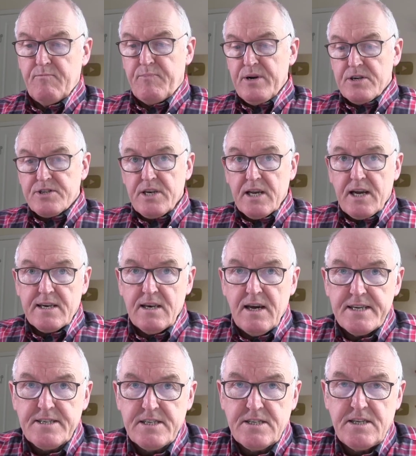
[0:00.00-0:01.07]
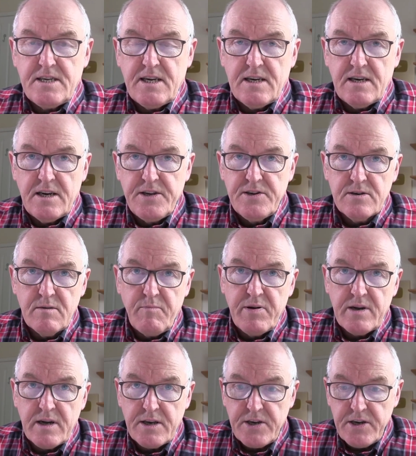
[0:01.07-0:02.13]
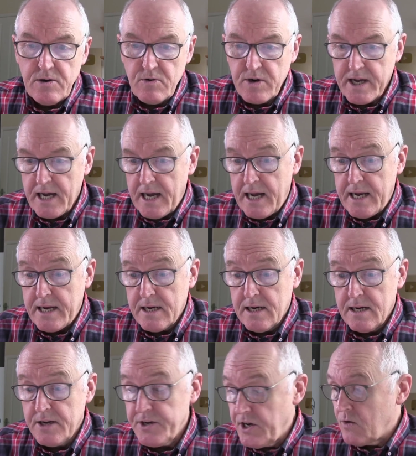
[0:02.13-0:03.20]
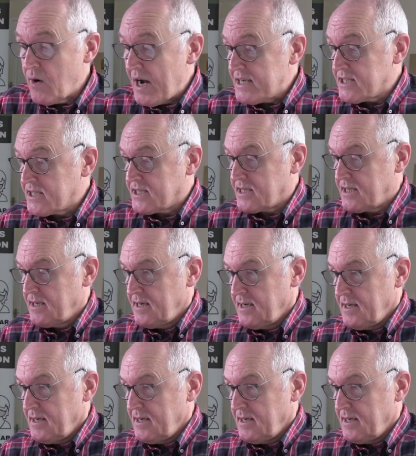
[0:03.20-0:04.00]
Personally, I'd like to see a European, UK, US,